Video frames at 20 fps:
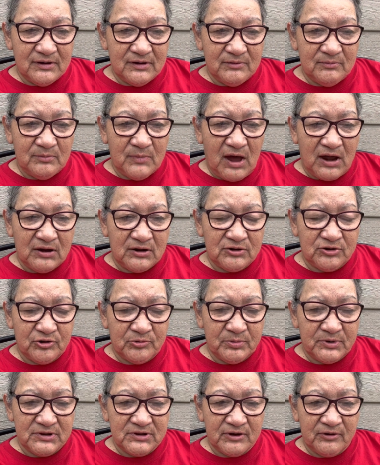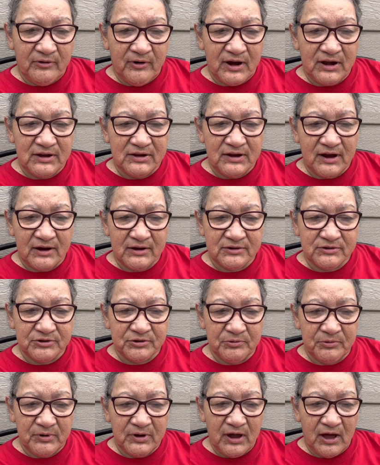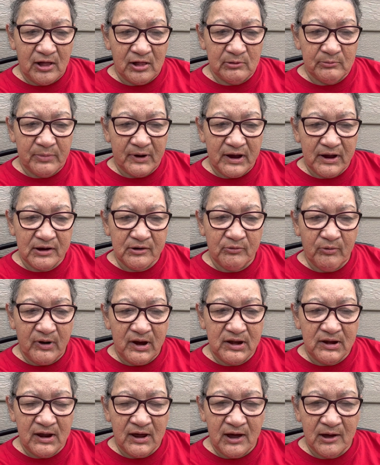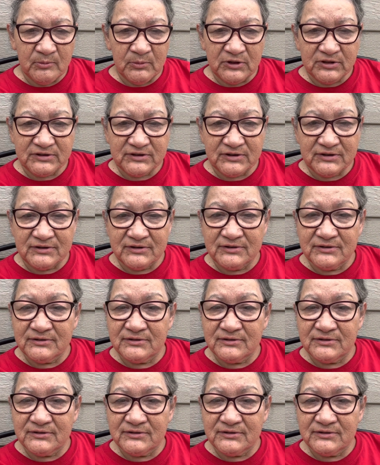Manitoba's Great Debt to Riel by Gwyn Hamilton.